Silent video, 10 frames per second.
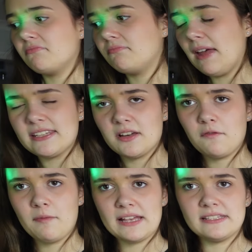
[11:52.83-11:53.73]
better
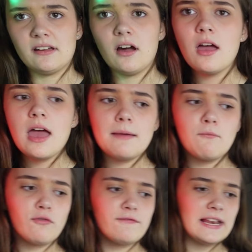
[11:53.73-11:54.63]
with pasta,
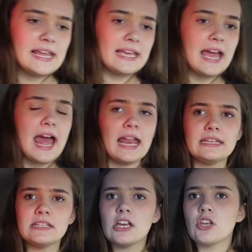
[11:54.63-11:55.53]
more filling
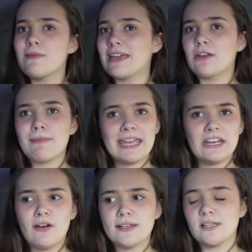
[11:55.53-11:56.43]
and you make you make it
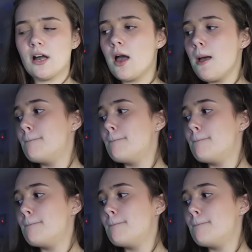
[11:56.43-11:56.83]
nicer.